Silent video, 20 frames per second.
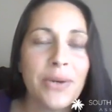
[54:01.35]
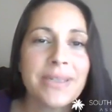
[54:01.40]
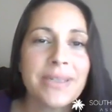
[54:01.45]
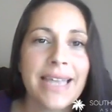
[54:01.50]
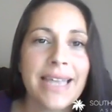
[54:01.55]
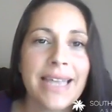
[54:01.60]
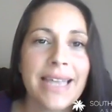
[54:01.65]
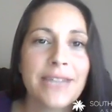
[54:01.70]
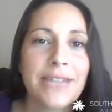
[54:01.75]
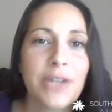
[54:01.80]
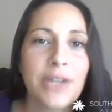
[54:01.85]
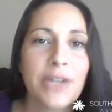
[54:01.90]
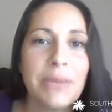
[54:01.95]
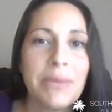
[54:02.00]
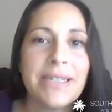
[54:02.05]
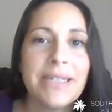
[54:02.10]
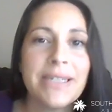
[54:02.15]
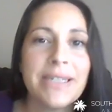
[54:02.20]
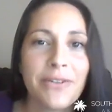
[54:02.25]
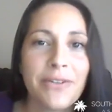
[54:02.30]
is that it's going to be
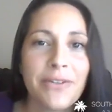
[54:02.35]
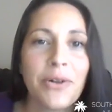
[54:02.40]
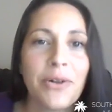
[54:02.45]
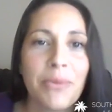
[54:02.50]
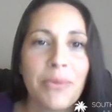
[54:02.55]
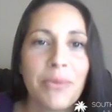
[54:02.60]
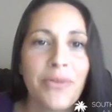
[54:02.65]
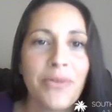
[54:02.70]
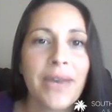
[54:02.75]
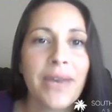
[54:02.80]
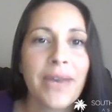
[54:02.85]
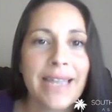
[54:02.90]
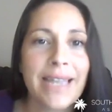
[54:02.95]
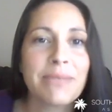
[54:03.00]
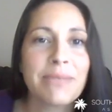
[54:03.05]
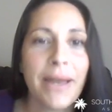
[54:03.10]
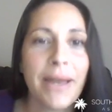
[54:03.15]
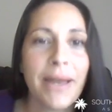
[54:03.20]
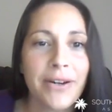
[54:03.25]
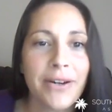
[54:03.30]
difficult before it gets
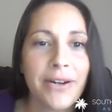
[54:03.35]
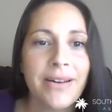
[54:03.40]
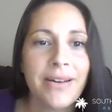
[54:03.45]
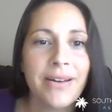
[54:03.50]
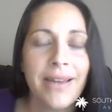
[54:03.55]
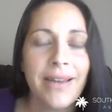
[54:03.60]
better.